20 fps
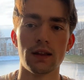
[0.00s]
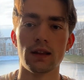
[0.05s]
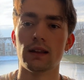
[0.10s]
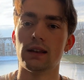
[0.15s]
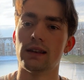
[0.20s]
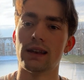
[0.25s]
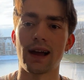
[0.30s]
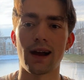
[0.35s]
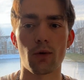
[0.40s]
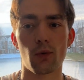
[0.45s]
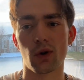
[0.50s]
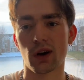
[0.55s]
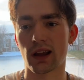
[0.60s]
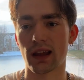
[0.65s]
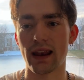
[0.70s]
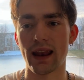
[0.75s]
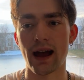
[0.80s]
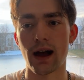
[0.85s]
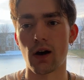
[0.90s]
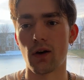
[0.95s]
not
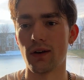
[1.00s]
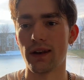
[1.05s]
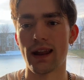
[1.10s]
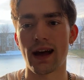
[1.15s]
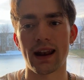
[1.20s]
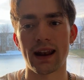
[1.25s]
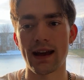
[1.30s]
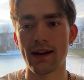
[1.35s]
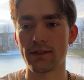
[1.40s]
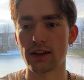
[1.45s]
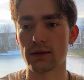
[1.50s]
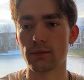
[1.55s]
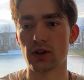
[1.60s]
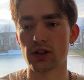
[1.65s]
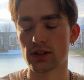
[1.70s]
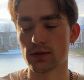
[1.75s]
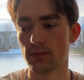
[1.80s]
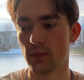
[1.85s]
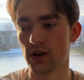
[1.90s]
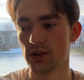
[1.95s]
working out, not having
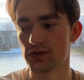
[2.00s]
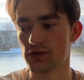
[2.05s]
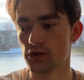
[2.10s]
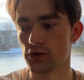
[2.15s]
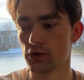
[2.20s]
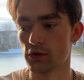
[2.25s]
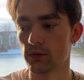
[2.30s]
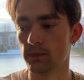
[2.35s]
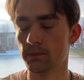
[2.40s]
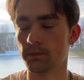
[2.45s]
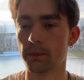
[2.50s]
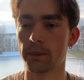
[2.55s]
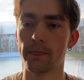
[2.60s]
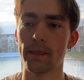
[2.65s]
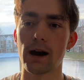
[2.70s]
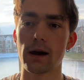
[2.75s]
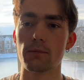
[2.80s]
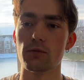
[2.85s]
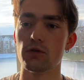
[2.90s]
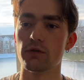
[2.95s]
much muscle,
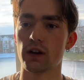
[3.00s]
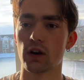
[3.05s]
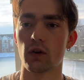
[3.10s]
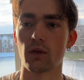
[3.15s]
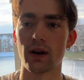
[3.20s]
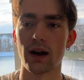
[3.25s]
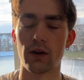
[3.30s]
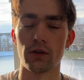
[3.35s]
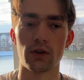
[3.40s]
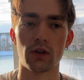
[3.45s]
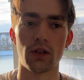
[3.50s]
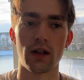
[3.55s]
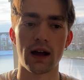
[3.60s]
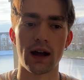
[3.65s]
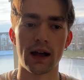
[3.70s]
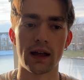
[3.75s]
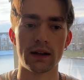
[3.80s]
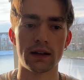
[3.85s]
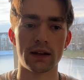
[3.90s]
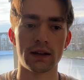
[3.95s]
not moving around a
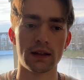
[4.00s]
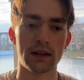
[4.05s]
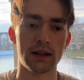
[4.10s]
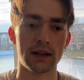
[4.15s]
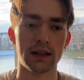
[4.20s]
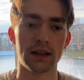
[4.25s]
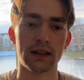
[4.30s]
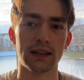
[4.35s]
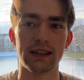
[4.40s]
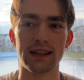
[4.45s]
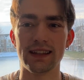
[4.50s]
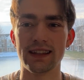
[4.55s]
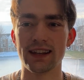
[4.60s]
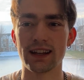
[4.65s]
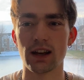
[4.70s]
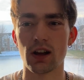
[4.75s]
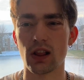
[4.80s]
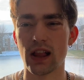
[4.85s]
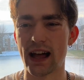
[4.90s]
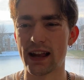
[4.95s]
lot,
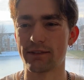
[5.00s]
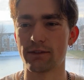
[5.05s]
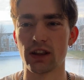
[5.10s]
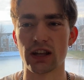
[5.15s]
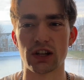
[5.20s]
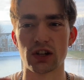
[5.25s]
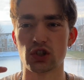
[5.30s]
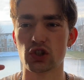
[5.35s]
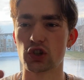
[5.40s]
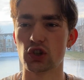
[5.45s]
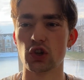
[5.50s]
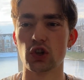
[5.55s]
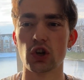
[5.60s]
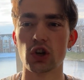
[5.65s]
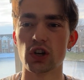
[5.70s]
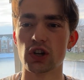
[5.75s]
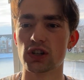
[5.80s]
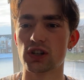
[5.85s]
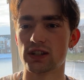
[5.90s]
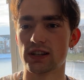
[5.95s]
eating a lot of like
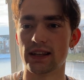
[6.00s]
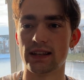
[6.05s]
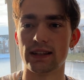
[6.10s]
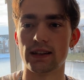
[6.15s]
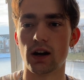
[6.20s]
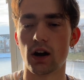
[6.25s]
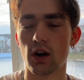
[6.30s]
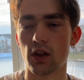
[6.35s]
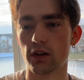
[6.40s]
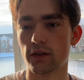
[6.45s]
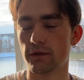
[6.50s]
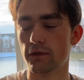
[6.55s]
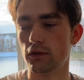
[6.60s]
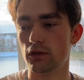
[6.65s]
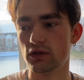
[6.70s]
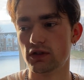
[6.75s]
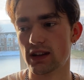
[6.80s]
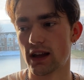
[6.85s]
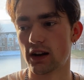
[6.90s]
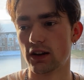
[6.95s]
sugars and other
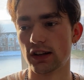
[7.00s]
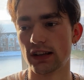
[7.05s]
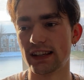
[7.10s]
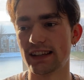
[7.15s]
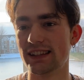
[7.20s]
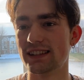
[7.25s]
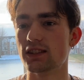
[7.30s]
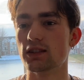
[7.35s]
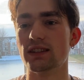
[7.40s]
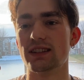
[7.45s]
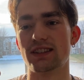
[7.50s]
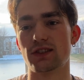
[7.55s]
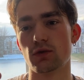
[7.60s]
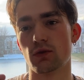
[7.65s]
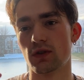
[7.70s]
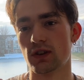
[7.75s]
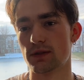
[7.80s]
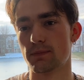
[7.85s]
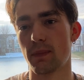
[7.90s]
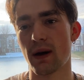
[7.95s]
foods that are easily
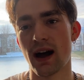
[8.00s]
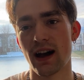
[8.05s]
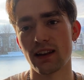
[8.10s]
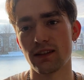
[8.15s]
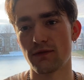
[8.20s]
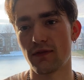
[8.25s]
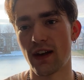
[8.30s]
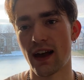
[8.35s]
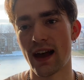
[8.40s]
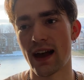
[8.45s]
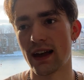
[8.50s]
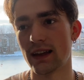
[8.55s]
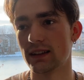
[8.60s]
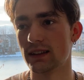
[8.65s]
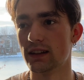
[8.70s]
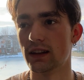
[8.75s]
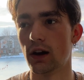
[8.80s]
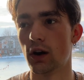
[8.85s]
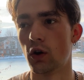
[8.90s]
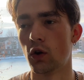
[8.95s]
stored as body fat,
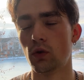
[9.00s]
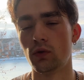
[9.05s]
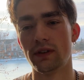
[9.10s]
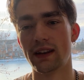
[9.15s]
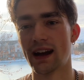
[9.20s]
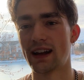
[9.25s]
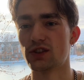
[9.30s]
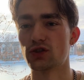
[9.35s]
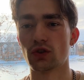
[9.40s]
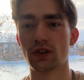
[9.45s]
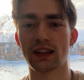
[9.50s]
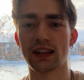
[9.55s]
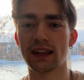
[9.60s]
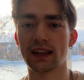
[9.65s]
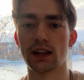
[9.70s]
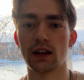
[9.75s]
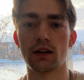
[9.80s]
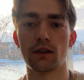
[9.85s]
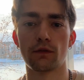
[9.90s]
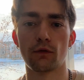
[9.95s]
you know, not drinking
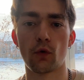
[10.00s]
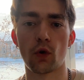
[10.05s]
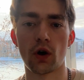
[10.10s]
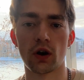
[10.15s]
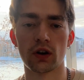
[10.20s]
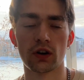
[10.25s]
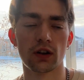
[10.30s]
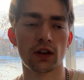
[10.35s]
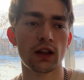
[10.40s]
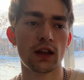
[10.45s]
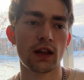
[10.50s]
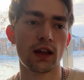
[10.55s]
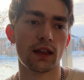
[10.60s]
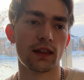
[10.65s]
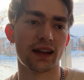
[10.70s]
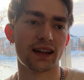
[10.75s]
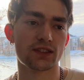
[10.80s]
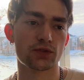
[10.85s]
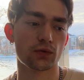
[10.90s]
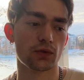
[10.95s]
enough water.
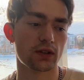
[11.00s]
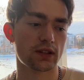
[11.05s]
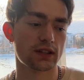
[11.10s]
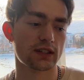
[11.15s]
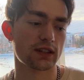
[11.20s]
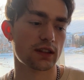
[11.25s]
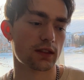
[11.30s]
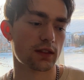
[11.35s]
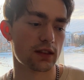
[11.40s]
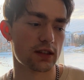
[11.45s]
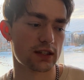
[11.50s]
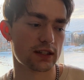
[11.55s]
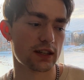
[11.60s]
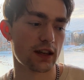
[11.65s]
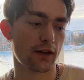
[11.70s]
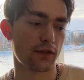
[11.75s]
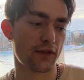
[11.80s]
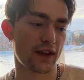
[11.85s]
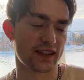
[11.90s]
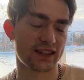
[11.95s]
That's really the
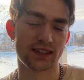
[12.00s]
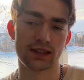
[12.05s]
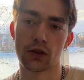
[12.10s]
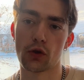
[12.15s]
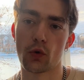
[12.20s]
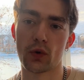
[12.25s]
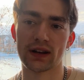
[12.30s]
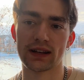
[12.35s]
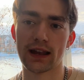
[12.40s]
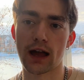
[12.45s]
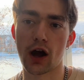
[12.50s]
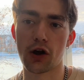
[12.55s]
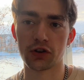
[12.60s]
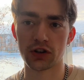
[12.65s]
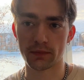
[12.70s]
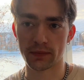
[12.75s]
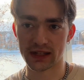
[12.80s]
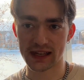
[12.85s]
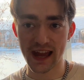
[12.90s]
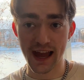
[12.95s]
stuff that's slowing down
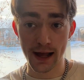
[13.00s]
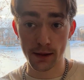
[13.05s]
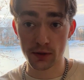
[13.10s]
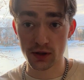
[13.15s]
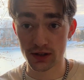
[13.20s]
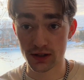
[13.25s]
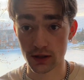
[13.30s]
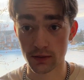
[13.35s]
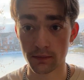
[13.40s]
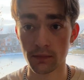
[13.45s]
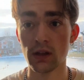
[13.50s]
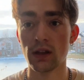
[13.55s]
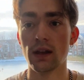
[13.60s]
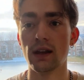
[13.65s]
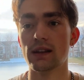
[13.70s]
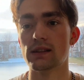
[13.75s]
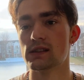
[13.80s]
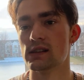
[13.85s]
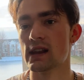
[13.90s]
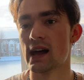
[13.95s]
your metabolism.
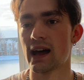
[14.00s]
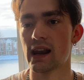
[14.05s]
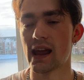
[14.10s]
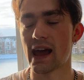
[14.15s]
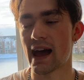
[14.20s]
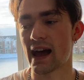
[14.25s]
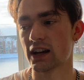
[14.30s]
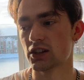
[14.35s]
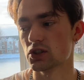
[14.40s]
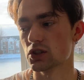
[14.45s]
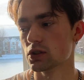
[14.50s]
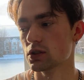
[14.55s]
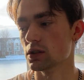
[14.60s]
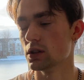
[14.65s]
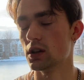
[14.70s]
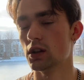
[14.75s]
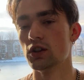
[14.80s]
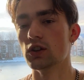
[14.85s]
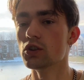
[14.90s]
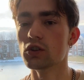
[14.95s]
It's not
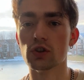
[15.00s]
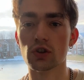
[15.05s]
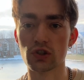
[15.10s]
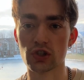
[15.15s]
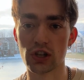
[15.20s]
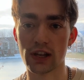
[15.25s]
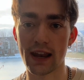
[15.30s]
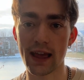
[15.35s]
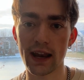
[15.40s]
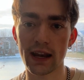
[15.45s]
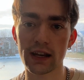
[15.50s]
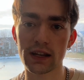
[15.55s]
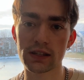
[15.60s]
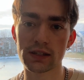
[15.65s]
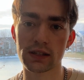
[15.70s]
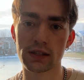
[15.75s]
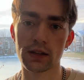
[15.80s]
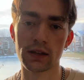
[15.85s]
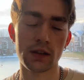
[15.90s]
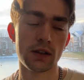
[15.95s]
actually your
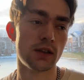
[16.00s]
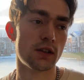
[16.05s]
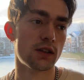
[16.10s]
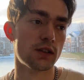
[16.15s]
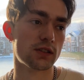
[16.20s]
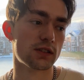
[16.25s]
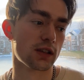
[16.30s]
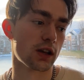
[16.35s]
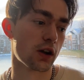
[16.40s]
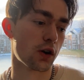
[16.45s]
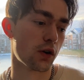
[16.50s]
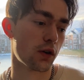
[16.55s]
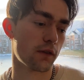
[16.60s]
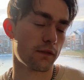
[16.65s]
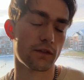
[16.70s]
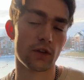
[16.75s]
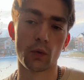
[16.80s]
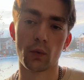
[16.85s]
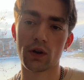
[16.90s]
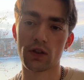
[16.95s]
genetics. So
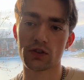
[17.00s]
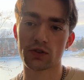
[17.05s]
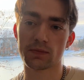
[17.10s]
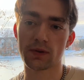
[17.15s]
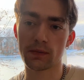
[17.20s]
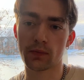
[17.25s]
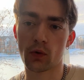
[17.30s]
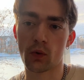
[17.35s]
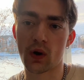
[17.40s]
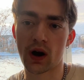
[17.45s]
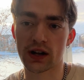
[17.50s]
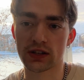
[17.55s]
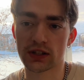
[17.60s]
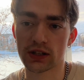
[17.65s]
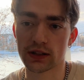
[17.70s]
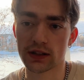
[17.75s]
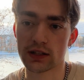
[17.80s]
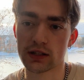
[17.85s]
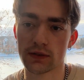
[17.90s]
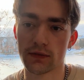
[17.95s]
if you're one of those people
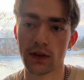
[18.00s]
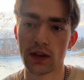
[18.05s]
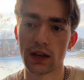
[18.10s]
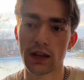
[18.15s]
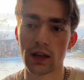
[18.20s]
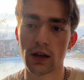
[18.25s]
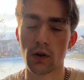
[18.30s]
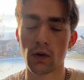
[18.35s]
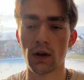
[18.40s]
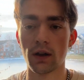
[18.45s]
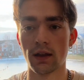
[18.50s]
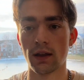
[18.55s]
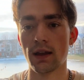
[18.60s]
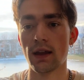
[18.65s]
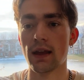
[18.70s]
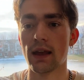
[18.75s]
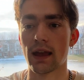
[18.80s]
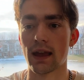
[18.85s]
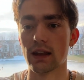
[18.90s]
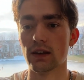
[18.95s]
watching this video
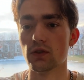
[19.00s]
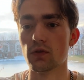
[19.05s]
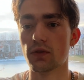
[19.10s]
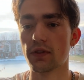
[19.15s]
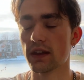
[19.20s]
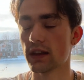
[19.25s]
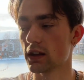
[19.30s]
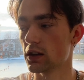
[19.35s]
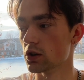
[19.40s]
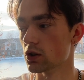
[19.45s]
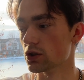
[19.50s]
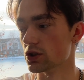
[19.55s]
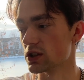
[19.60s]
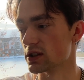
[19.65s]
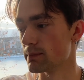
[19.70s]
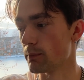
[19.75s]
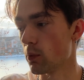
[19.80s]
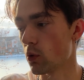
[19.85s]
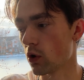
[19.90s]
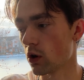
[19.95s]
and you think you're
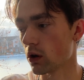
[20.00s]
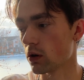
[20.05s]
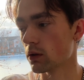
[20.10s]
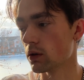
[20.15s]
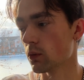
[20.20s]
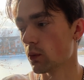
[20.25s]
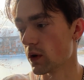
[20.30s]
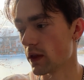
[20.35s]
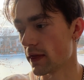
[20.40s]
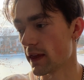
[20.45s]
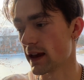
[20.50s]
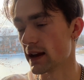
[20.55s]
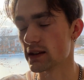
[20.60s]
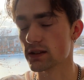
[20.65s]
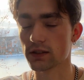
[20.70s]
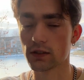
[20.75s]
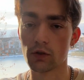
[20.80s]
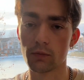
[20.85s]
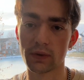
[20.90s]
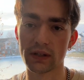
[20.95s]
just born with a
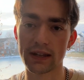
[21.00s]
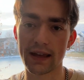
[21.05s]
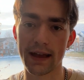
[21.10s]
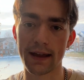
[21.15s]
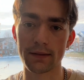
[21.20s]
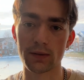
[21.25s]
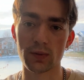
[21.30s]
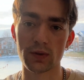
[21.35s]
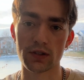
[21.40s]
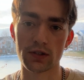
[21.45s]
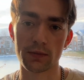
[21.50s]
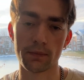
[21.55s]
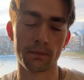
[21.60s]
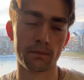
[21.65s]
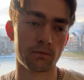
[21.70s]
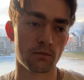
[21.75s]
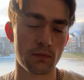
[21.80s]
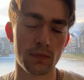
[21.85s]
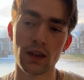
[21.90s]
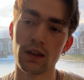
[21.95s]
slow metabolism,
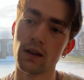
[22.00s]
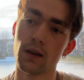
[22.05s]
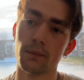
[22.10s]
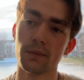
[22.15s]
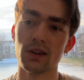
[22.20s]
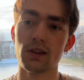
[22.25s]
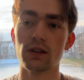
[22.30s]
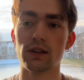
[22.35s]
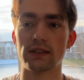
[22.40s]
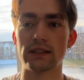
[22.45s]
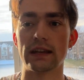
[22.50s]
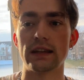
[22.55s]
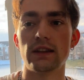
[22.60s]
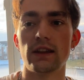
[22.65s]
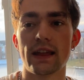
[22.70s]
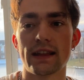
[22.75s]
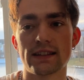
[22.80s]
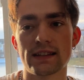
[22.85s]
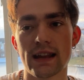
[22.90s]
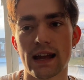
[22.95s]
I'm here to tell you
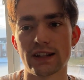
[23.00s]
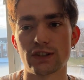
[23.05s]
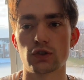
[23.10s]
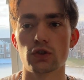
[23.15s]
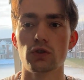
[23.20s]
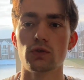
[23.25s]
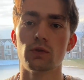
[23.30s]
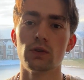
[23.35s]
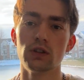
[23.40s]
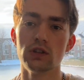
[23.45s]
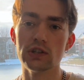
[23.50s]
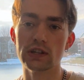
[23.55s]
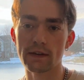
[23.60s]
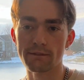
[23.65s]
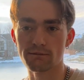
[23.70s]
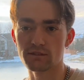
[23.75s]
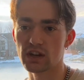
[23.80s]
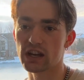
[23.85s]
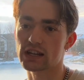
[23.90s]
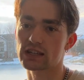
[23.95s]
that's not true. You can
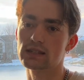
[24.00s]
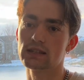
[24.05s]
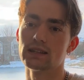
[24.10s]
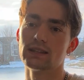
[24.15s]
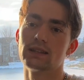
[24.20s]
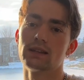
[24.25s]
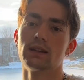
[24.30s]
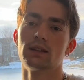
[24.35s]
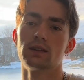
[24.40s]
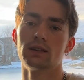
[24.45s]
fix it.